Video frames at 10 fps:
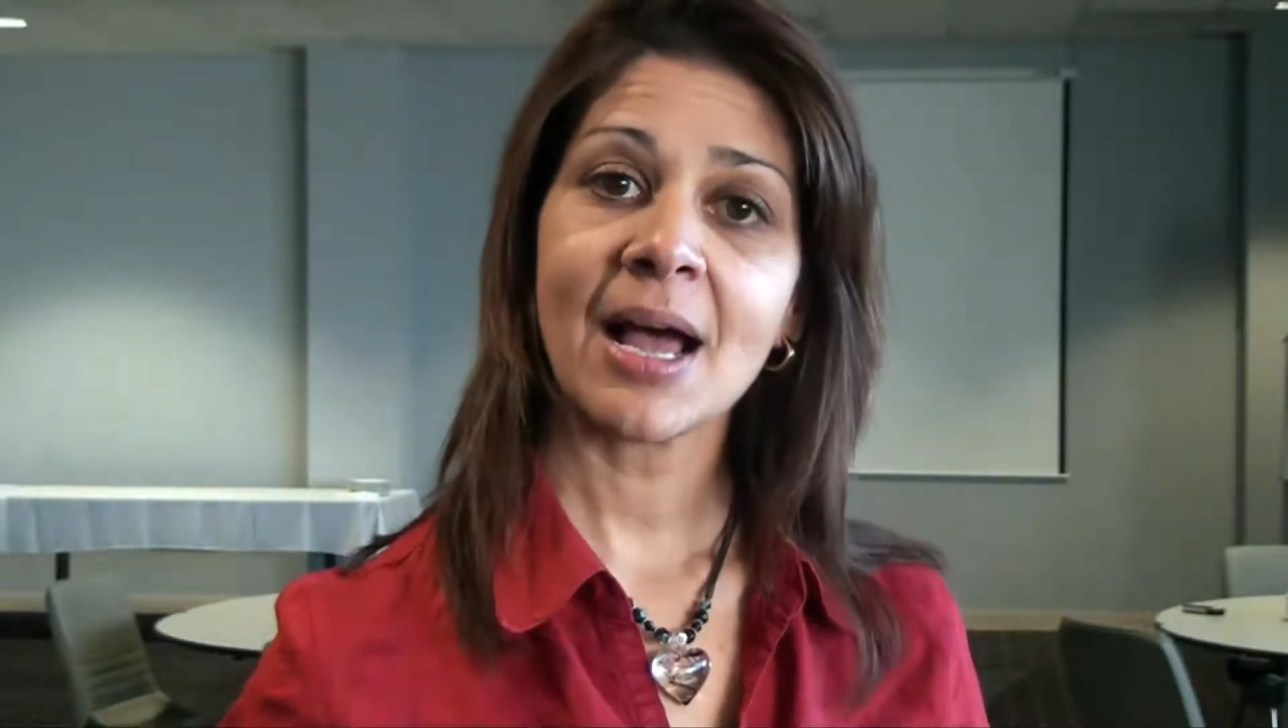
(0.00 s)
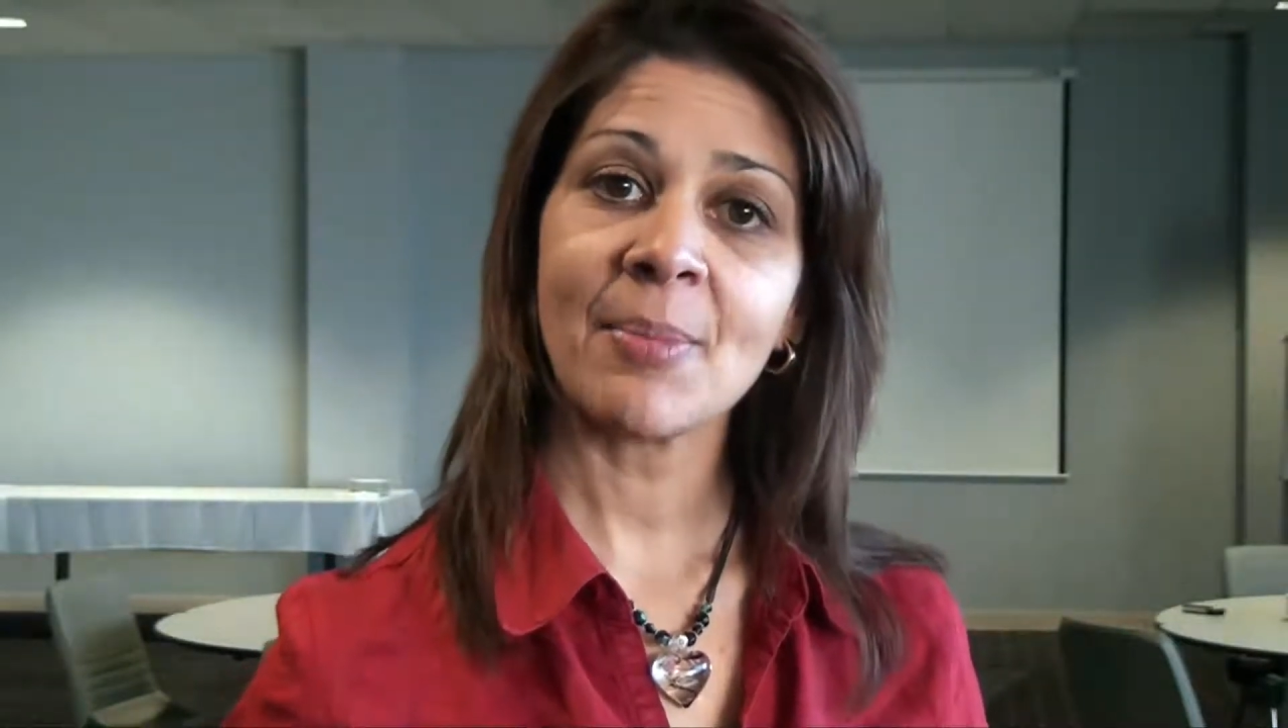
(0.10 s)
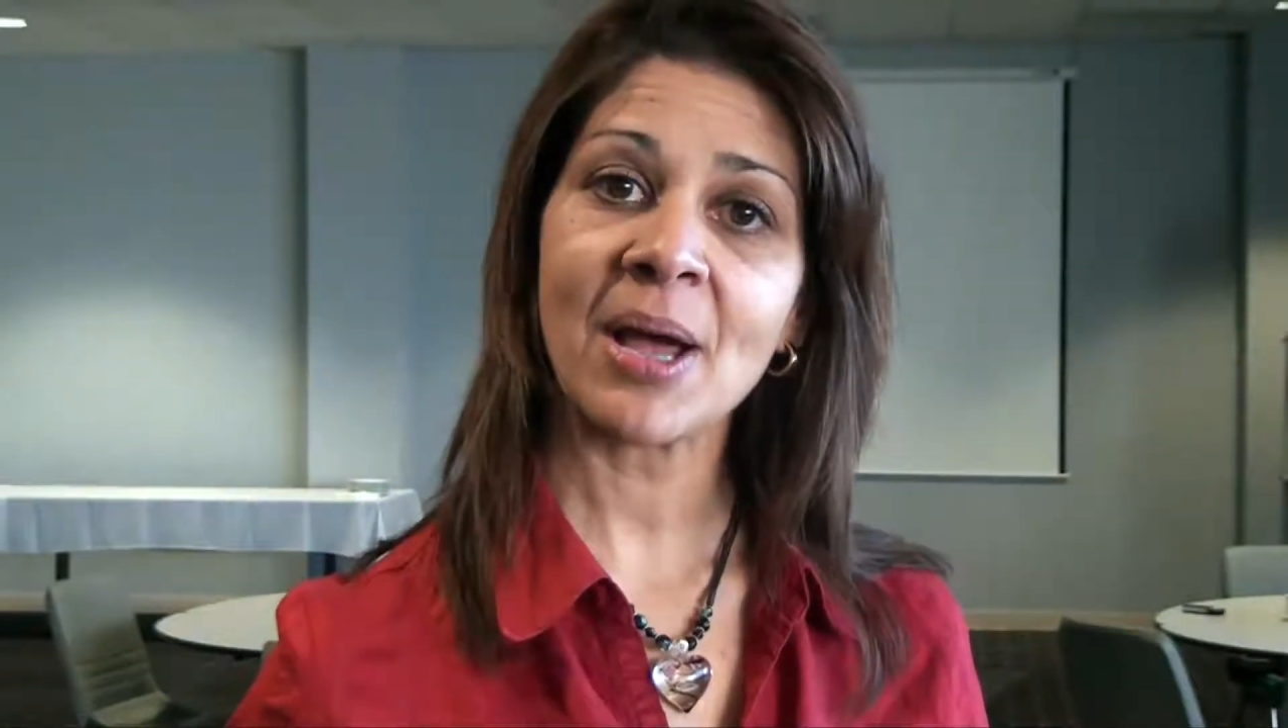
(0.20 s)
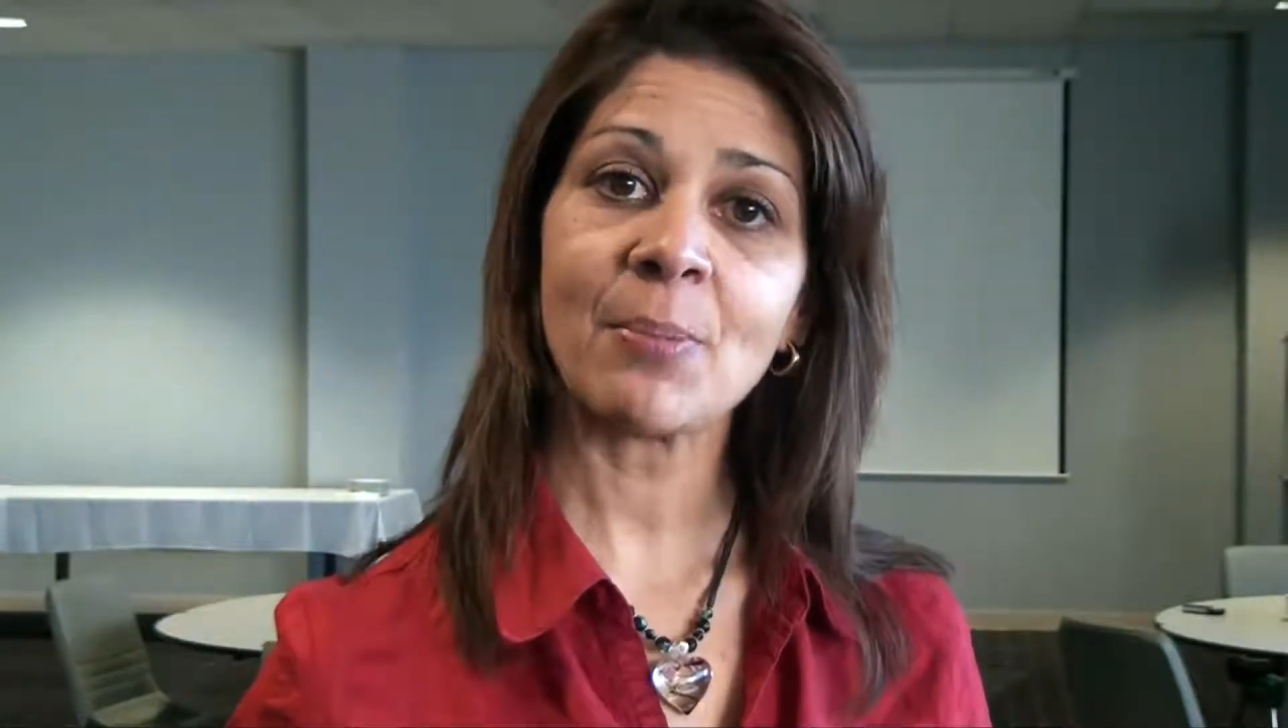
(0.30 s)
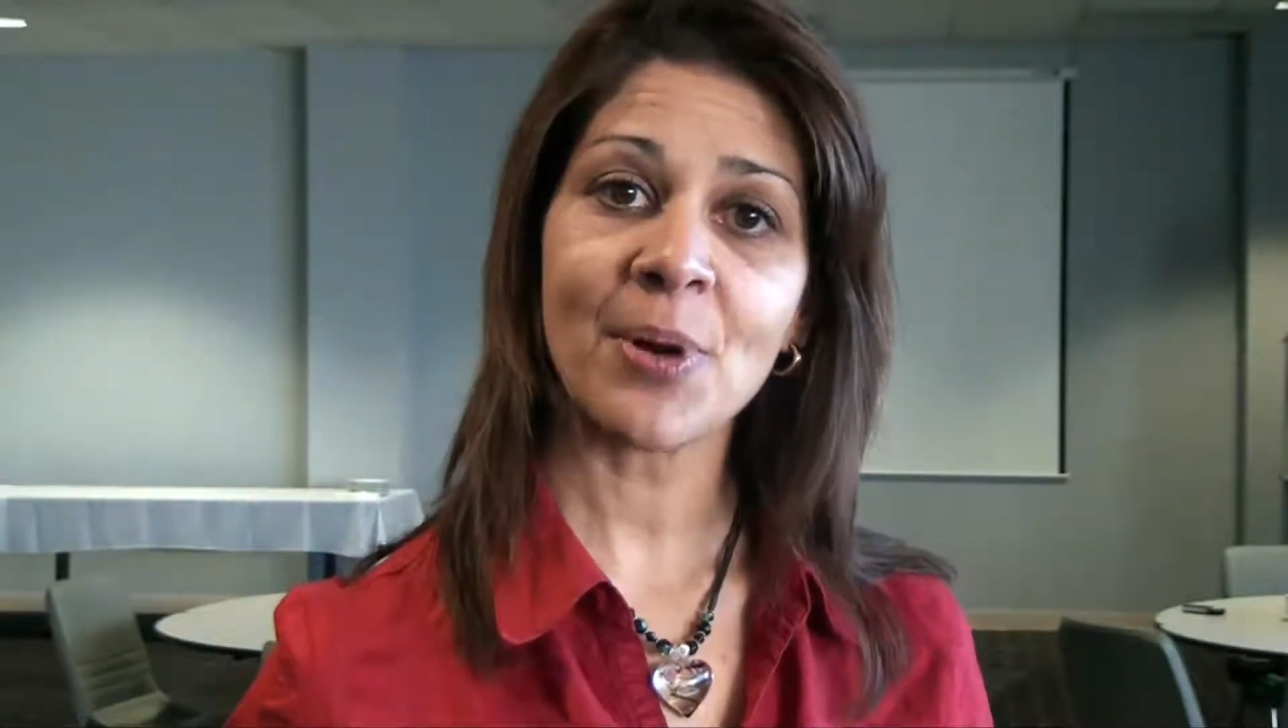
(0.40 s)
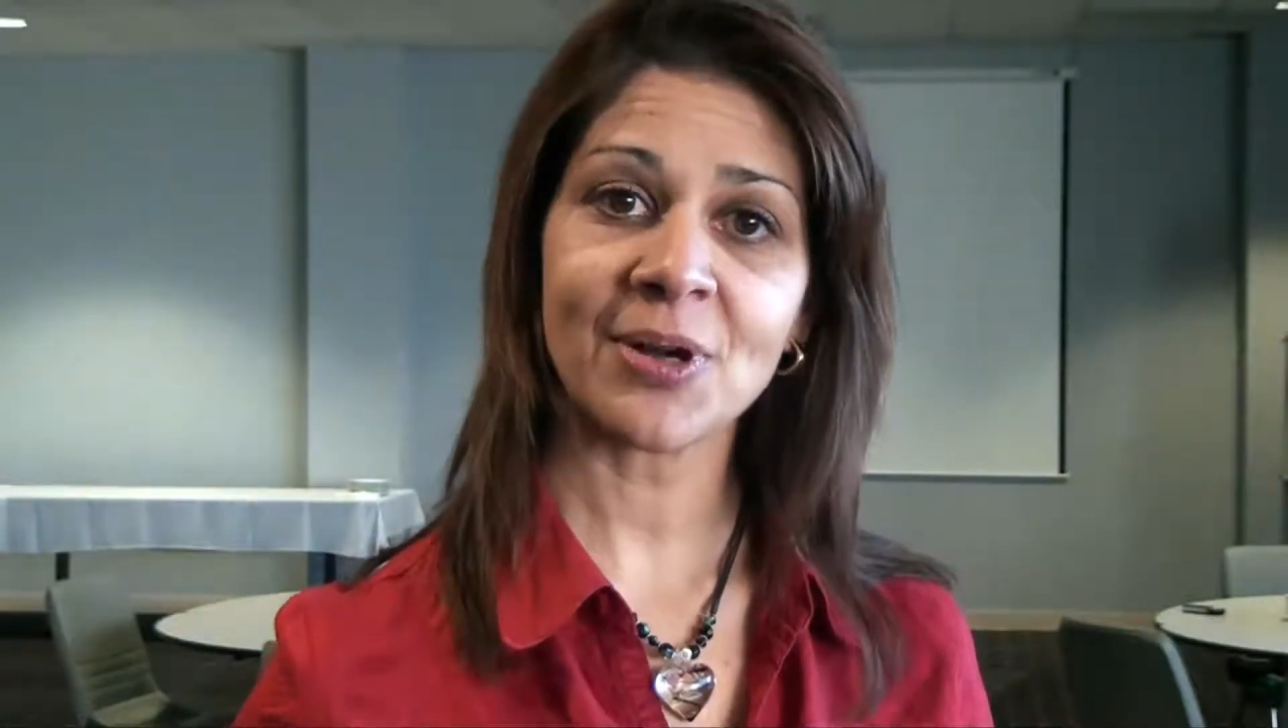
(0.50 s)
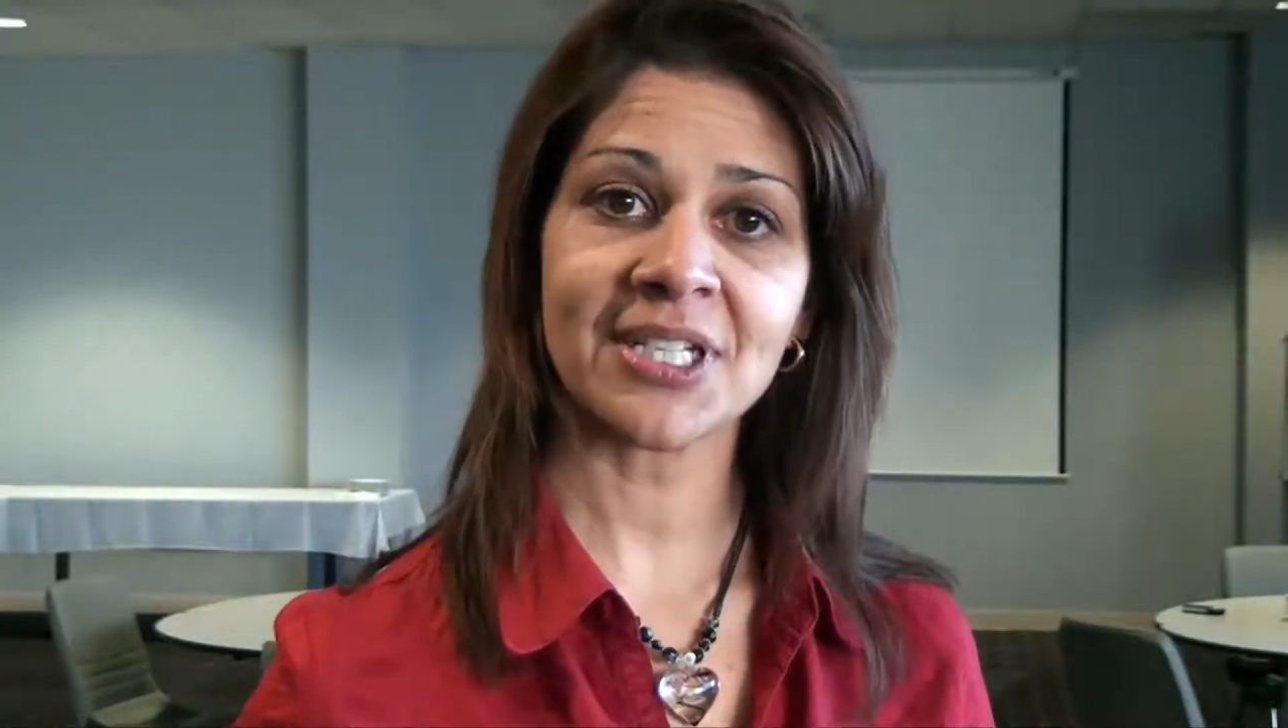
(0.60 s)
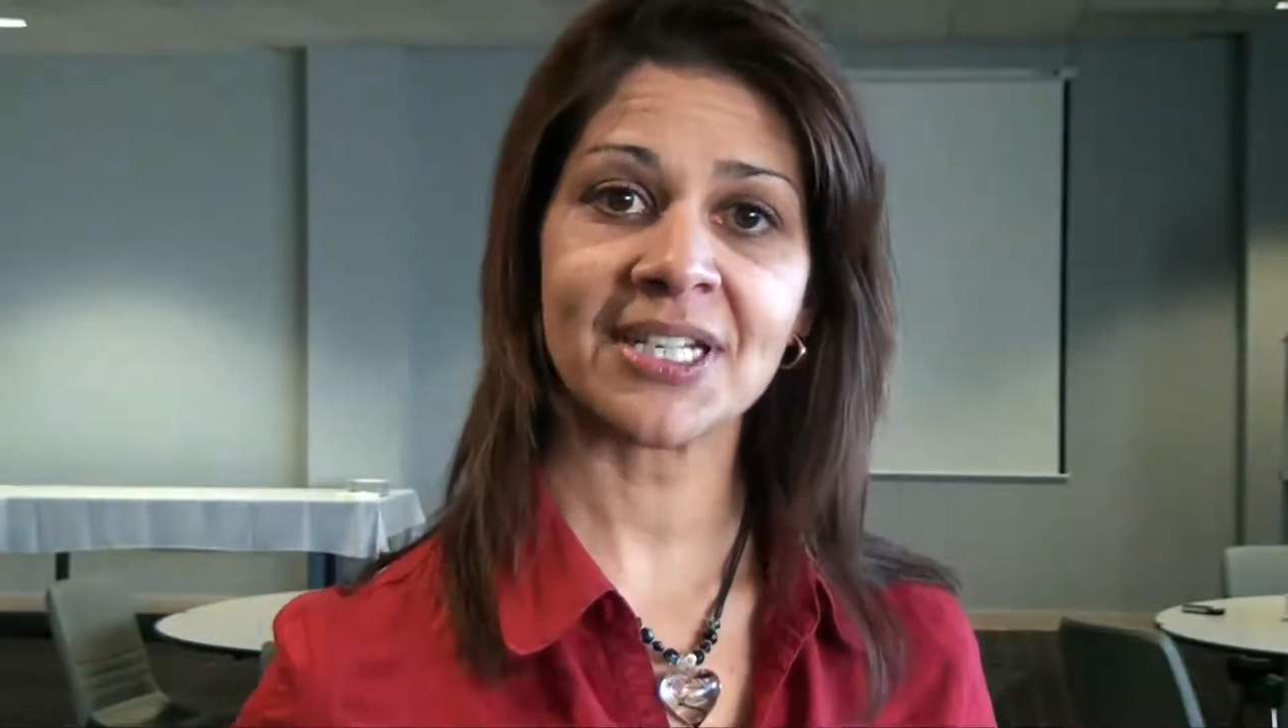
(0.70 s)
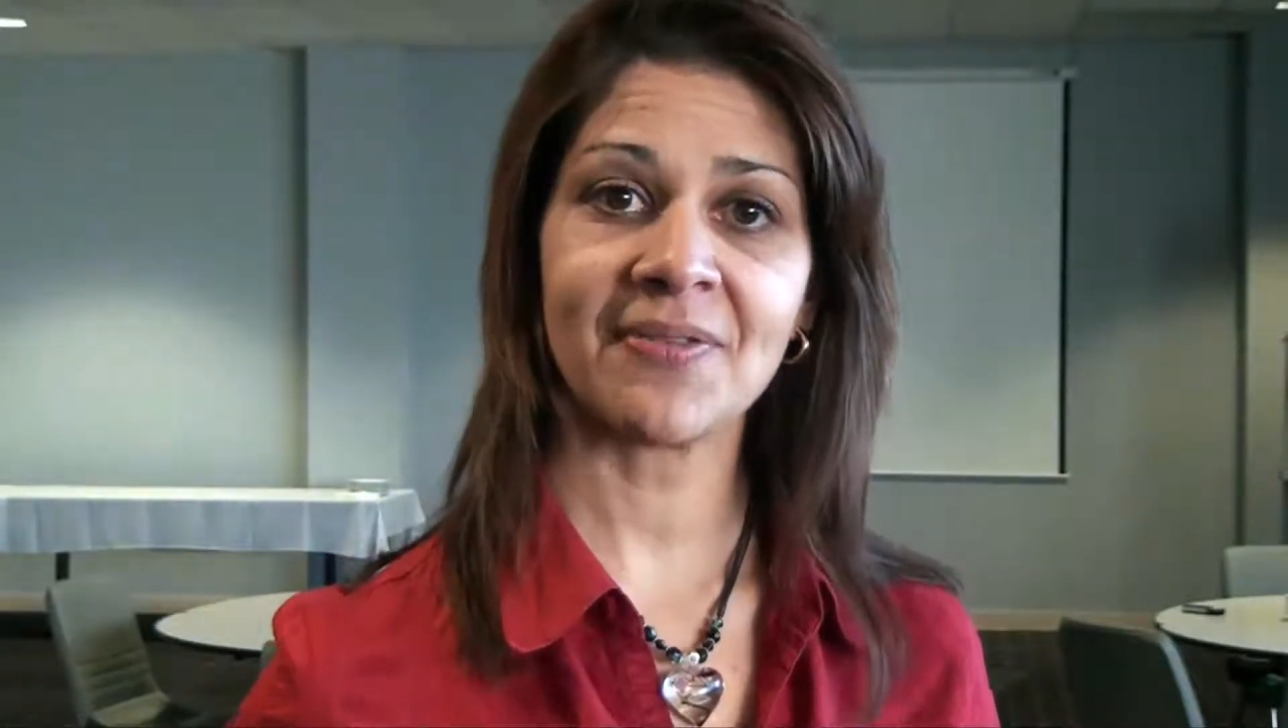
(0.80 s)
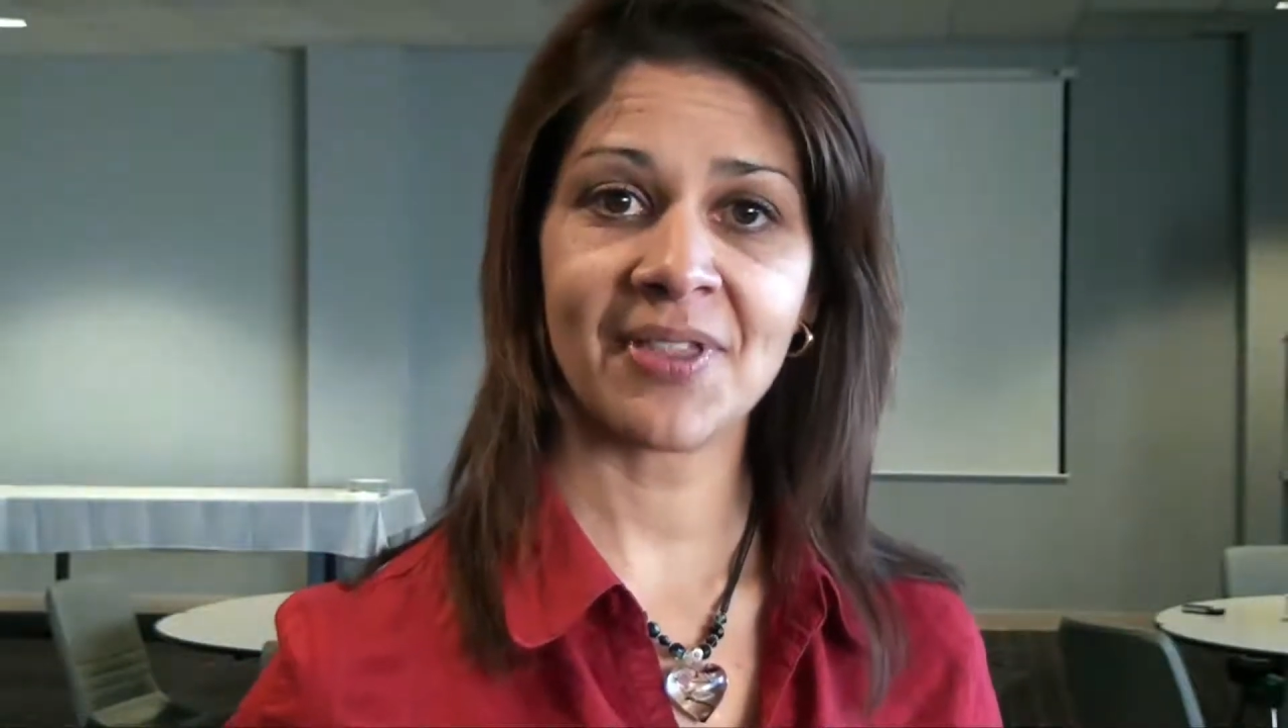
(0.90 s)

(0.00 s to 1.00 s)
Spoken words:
about positive